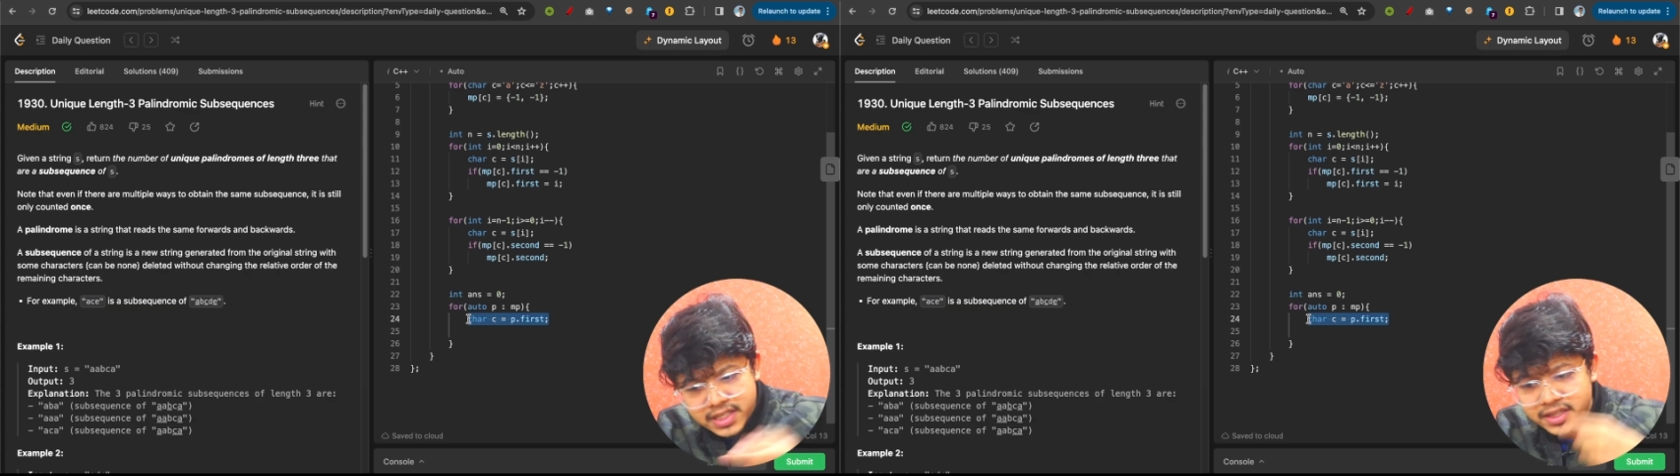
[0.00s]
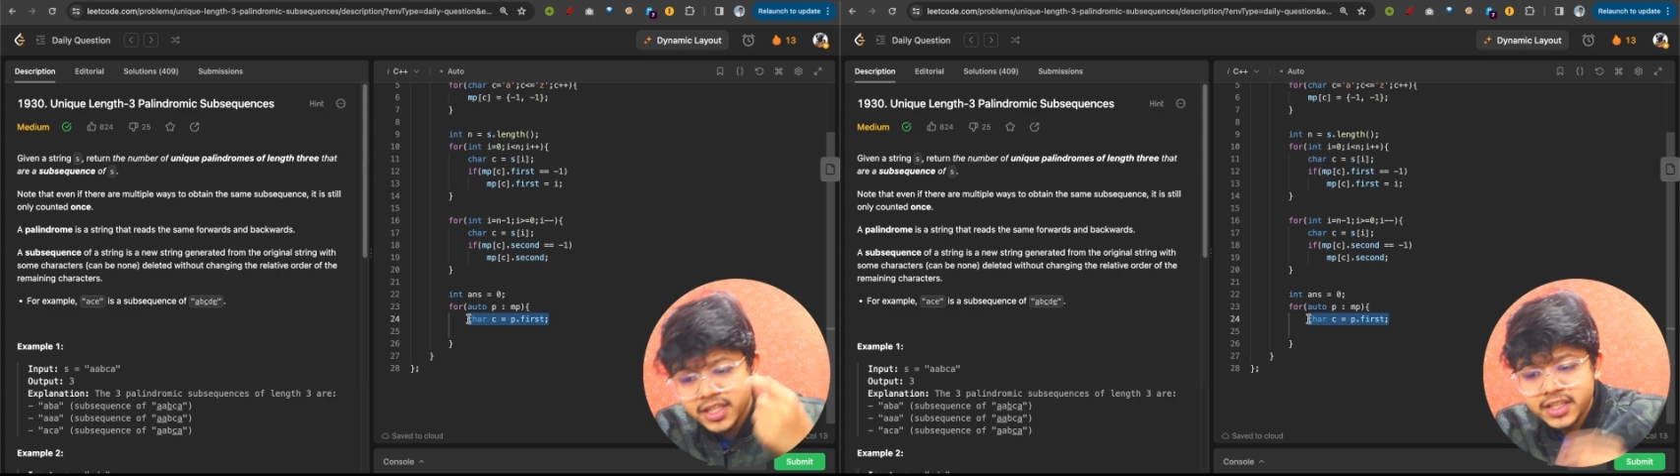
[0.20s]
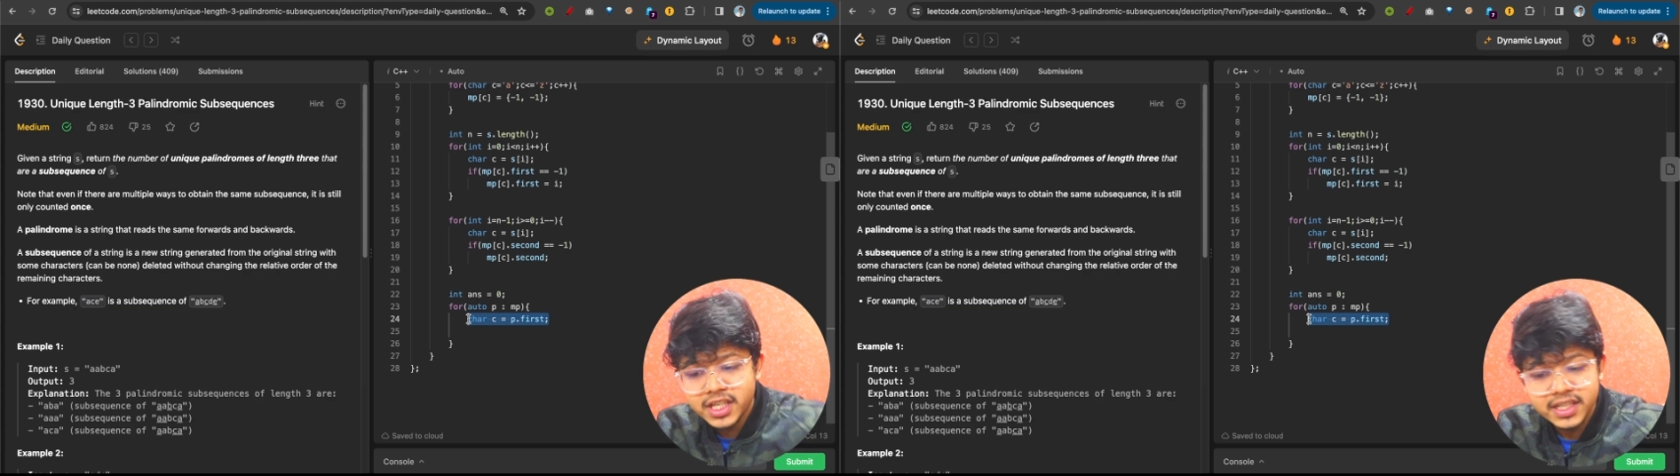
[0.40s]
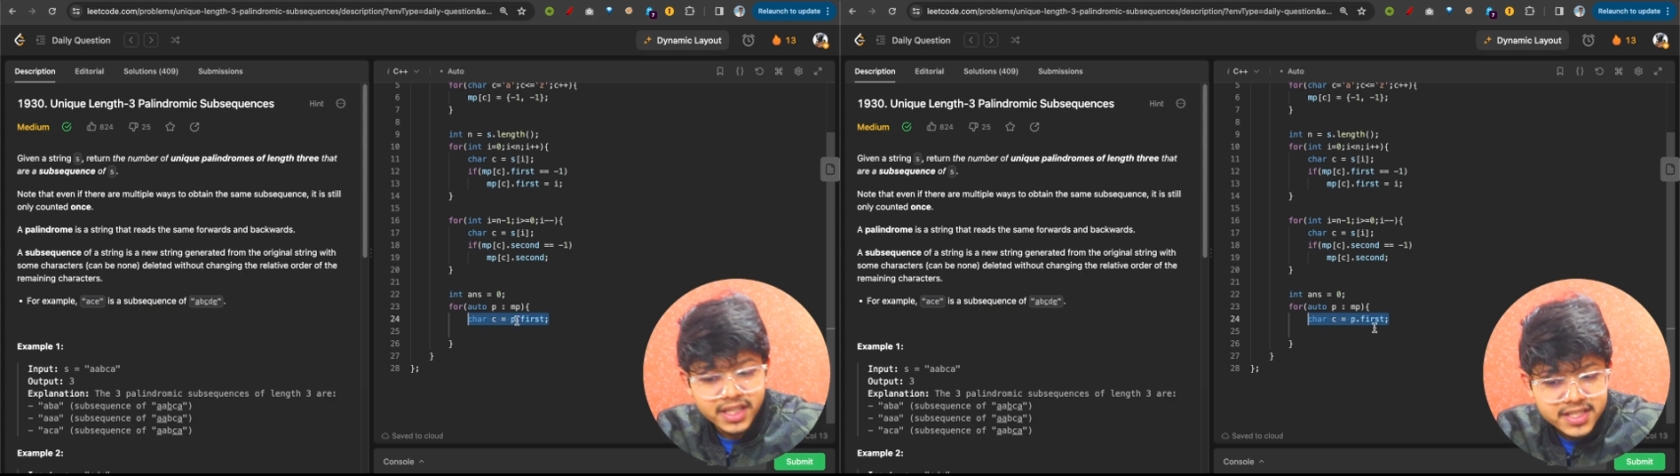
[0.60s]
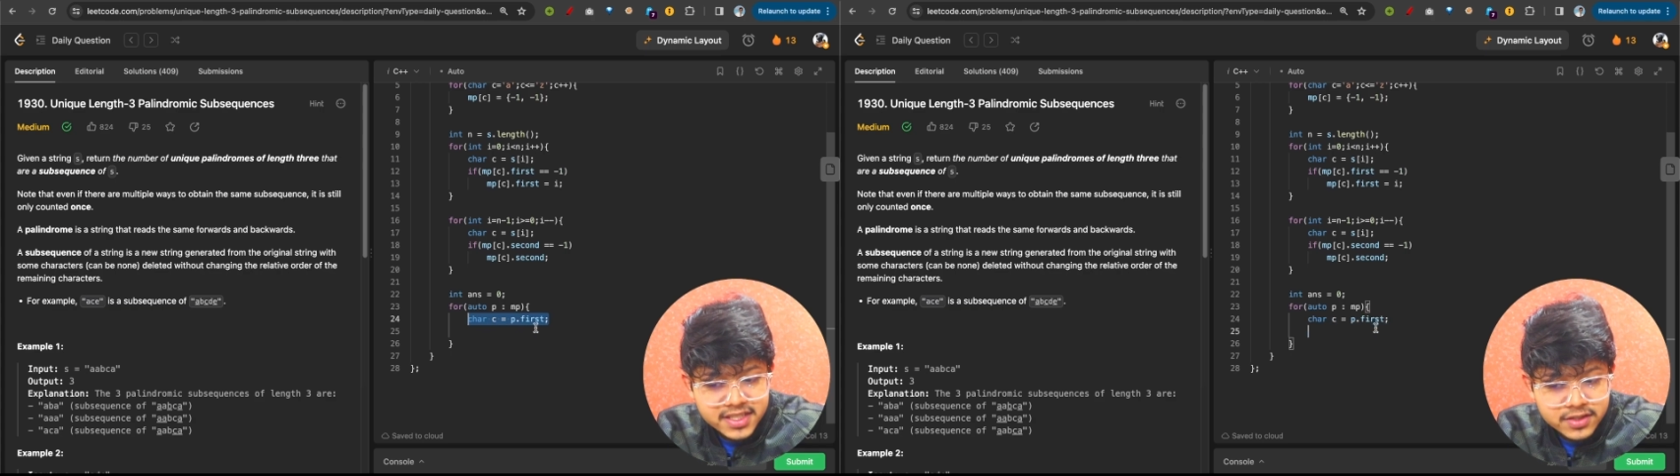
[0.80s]
then
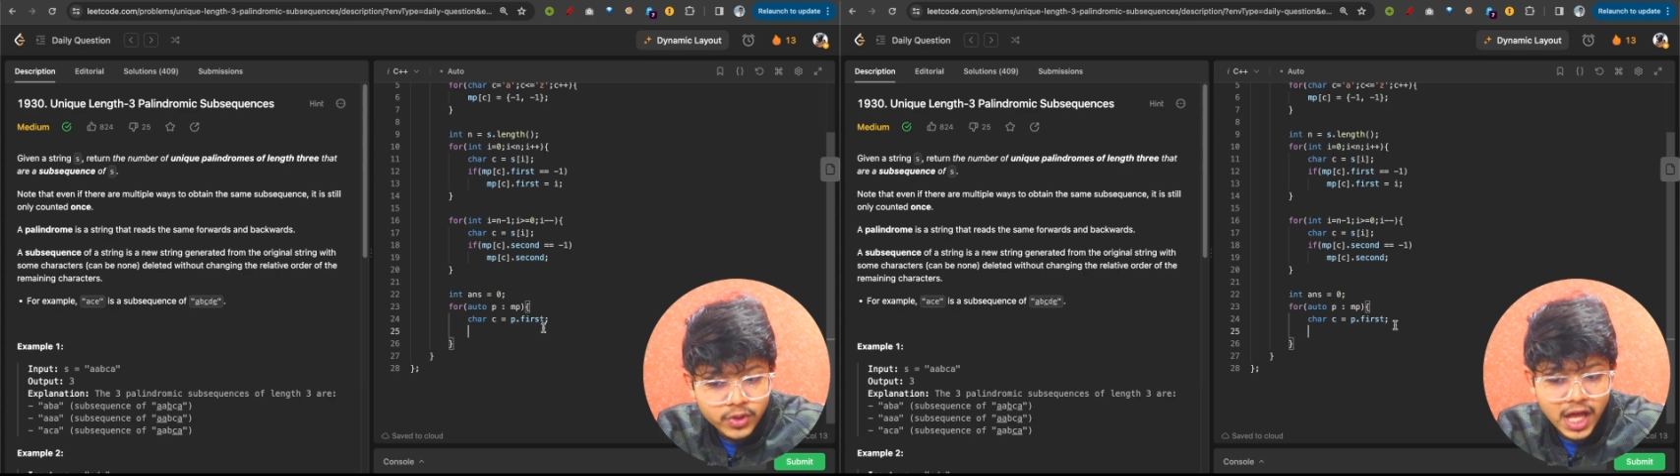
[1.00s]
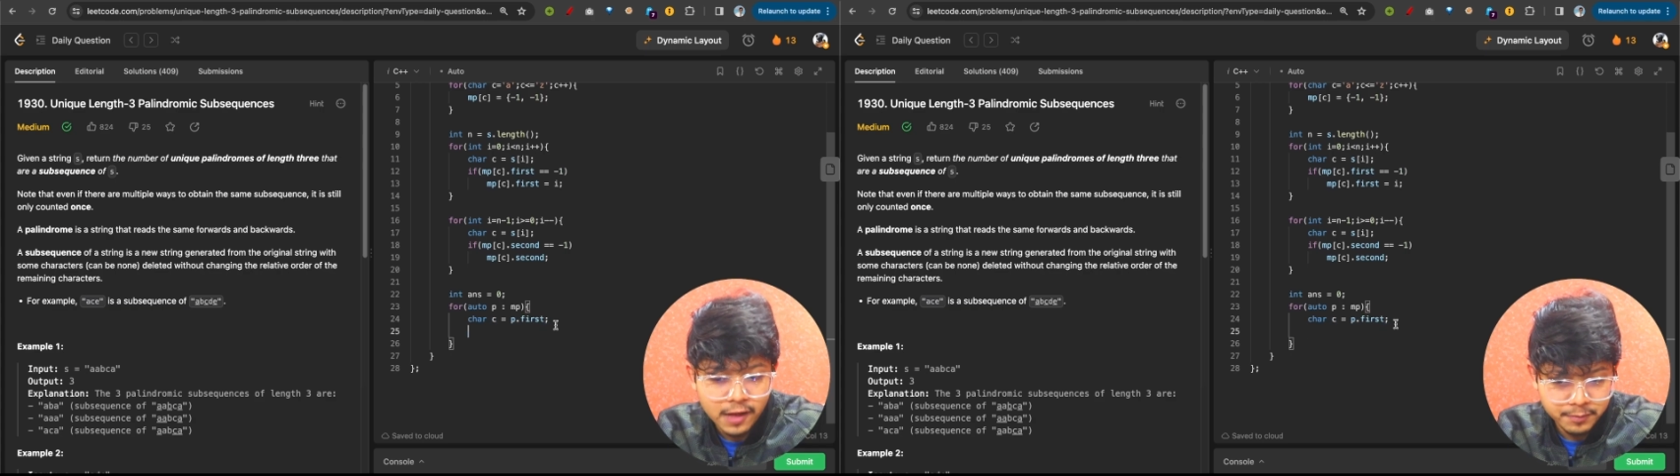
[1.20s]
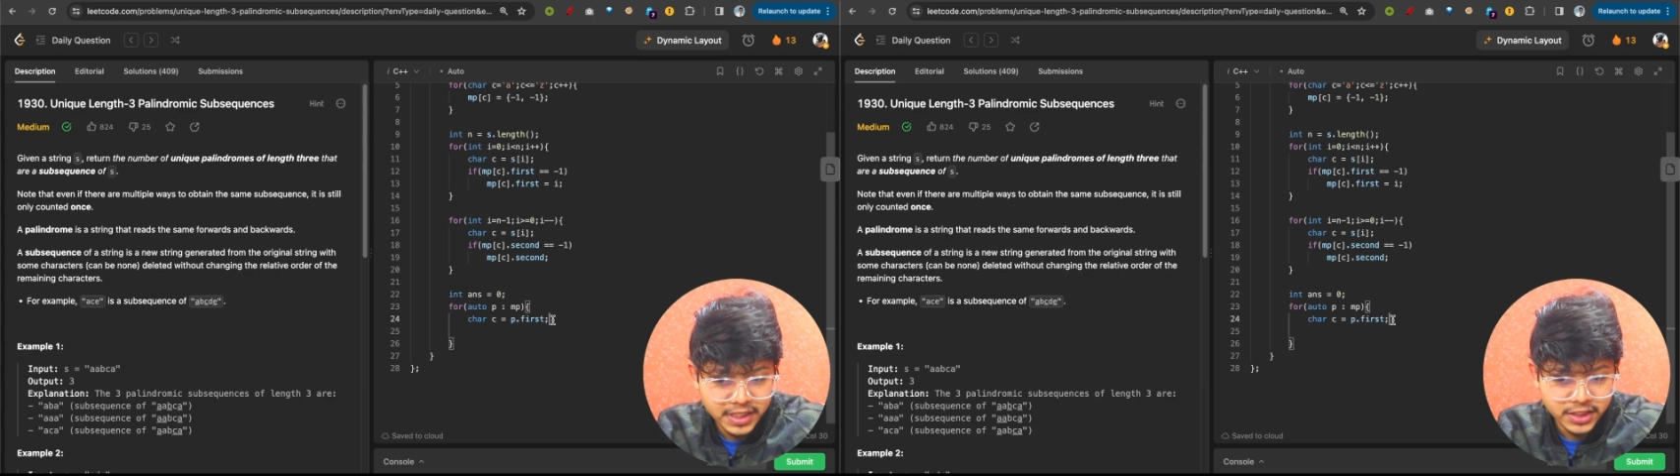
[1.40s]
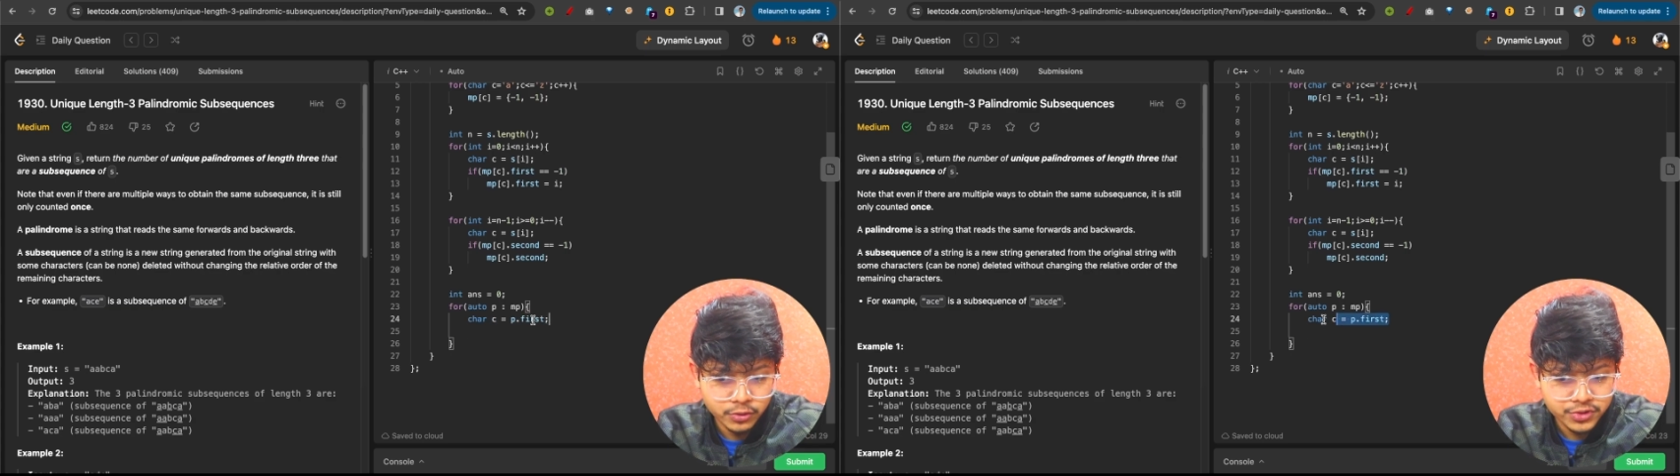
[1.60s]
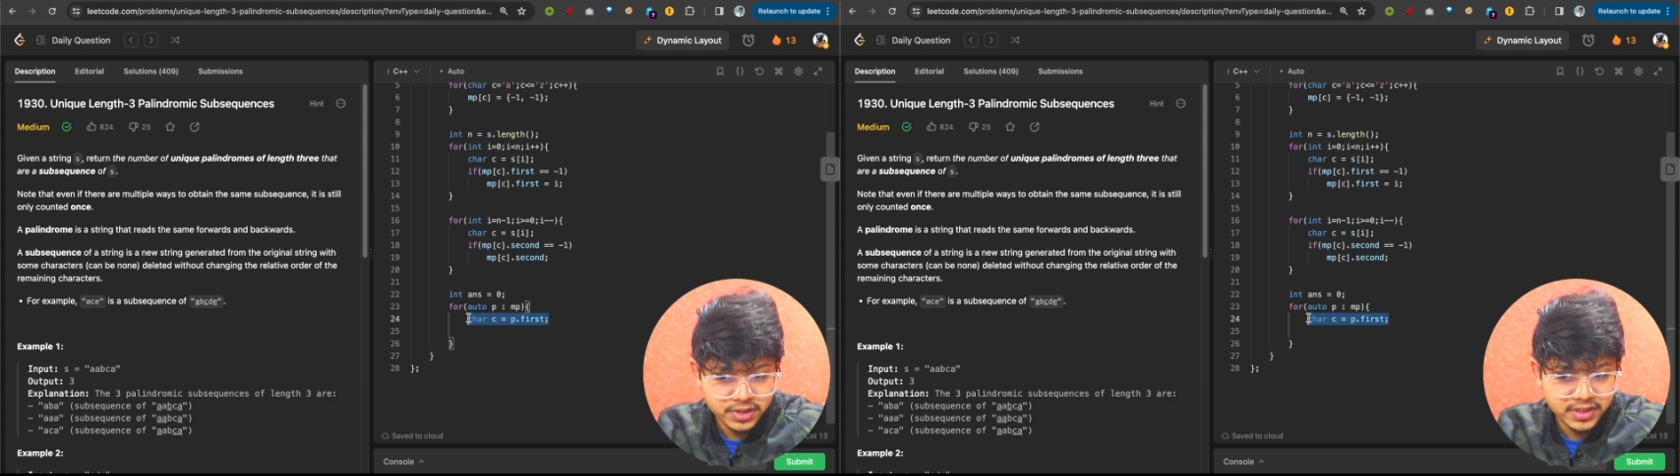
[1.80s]
this would have been used,